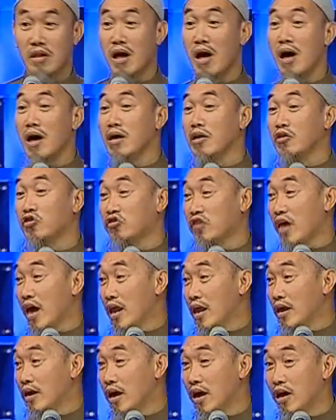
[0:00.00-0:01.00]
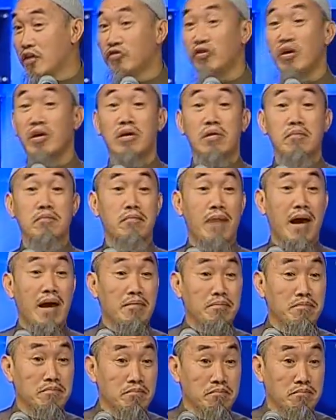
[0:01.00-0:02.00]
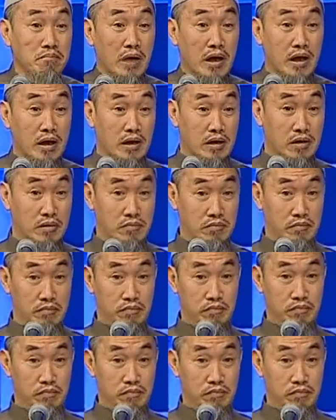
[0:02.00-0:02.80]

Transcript: Allah is telling us remember